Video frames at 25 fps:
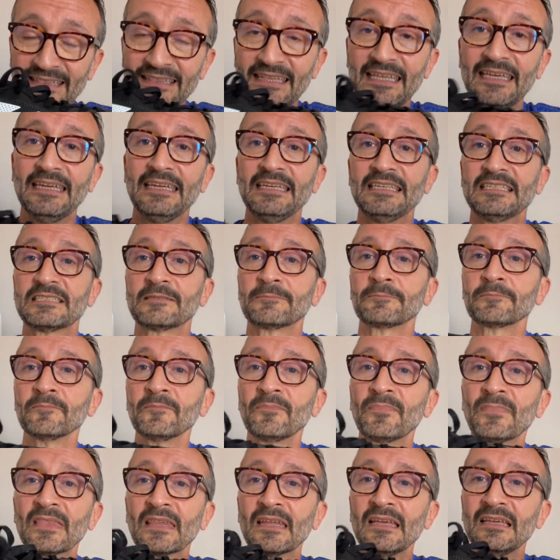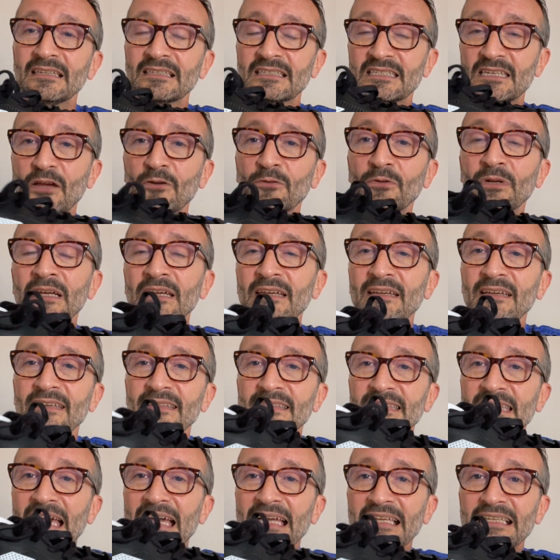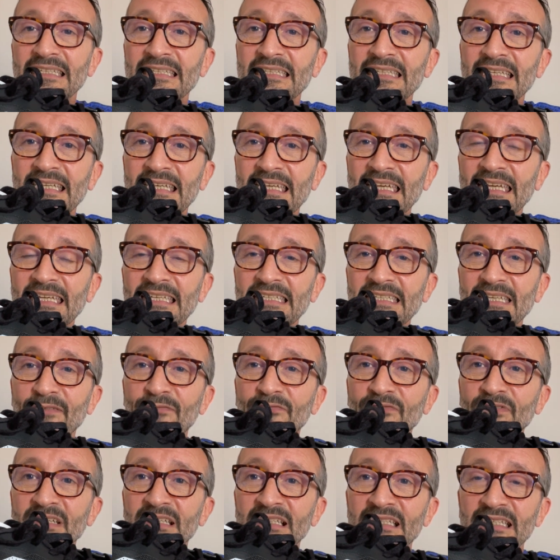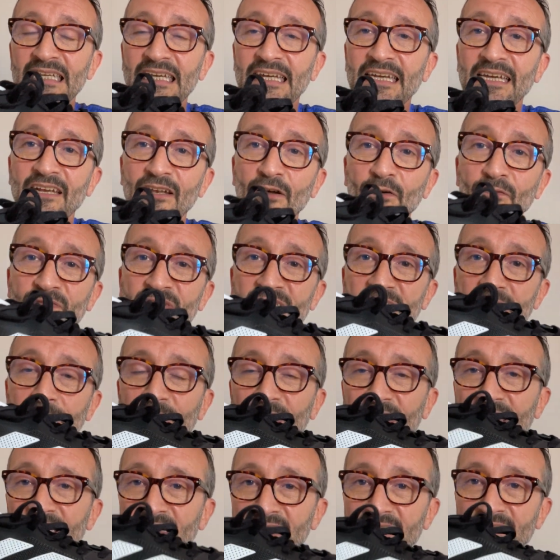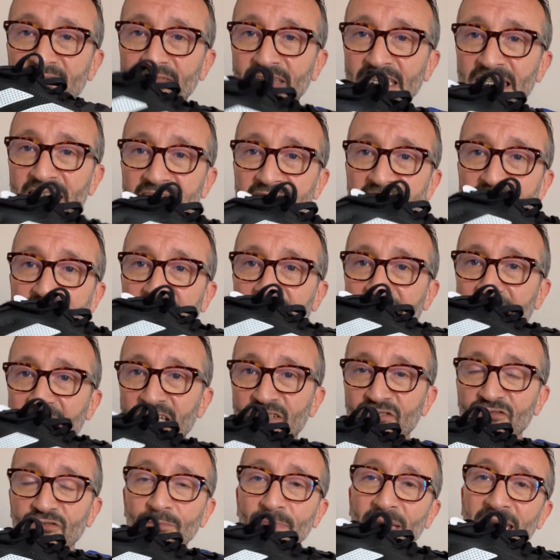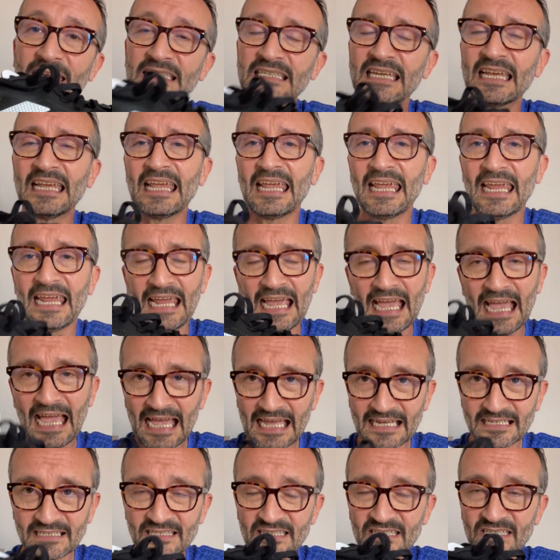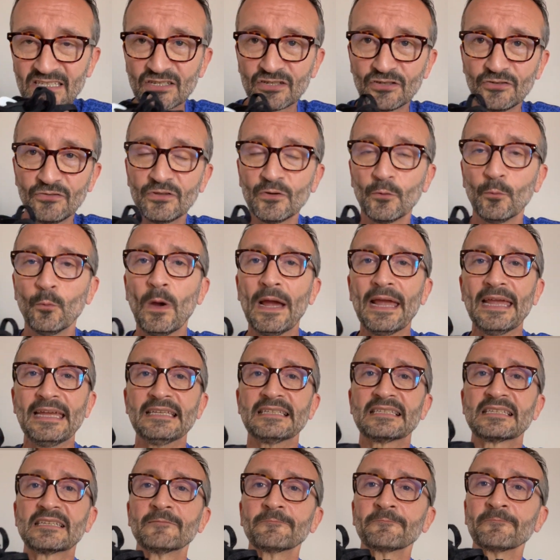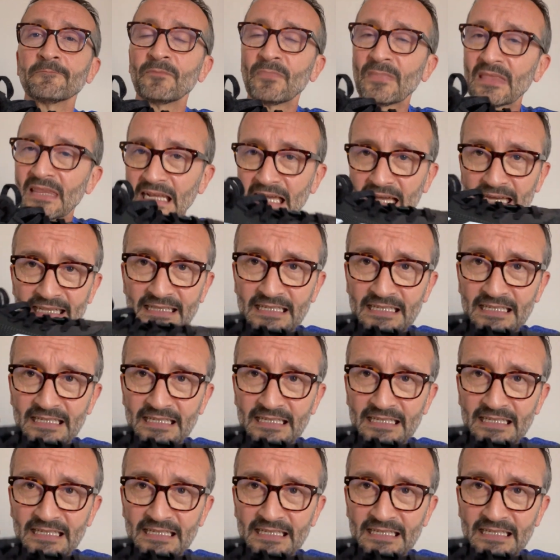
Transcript: these. So that's the key difference here. And obviously because of this and the extra meat, it adds to the weight and